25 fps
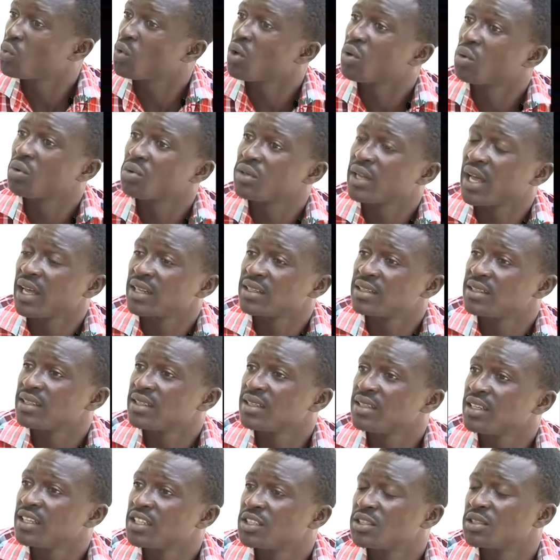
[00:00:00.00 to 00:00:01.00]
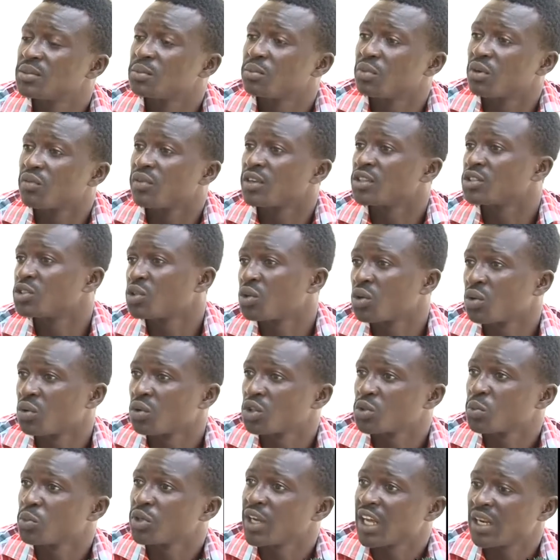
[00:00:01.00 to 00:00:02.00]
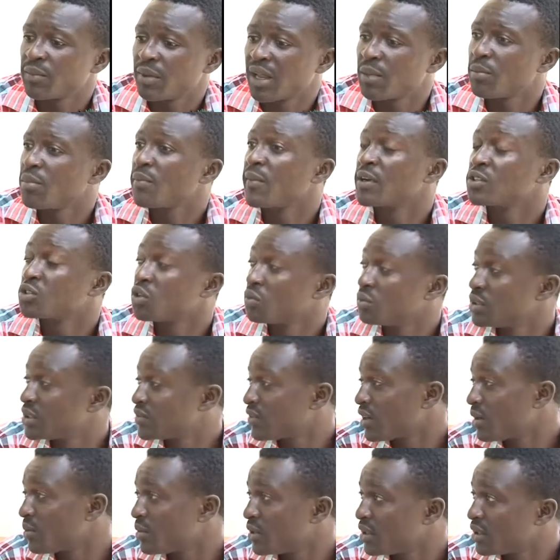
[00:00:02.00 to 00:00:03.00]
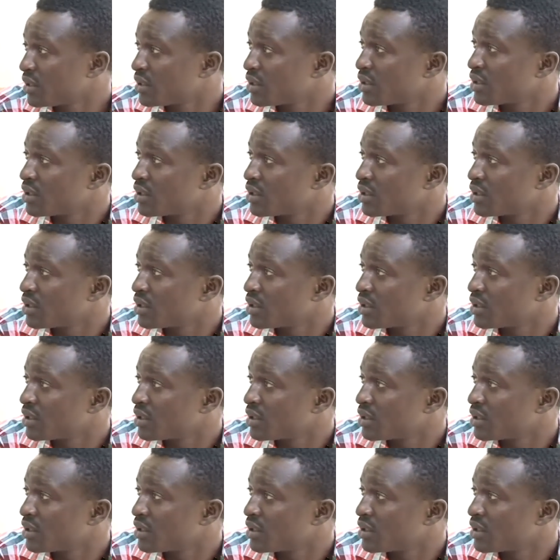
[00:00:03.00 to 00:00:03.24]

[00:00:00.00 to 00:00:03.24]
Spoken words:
conclude that the late professor was murdered by members of this family,